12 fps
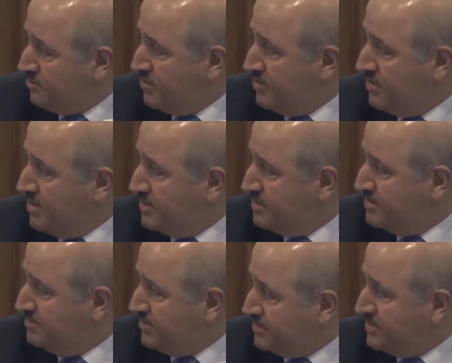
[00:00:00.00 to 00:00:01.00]
with these
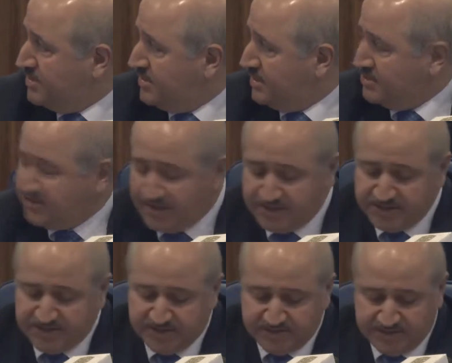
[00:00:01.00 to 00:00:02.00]
presenting
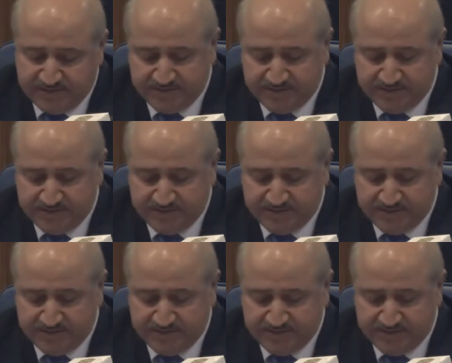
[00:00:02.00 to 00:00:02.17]
challenges?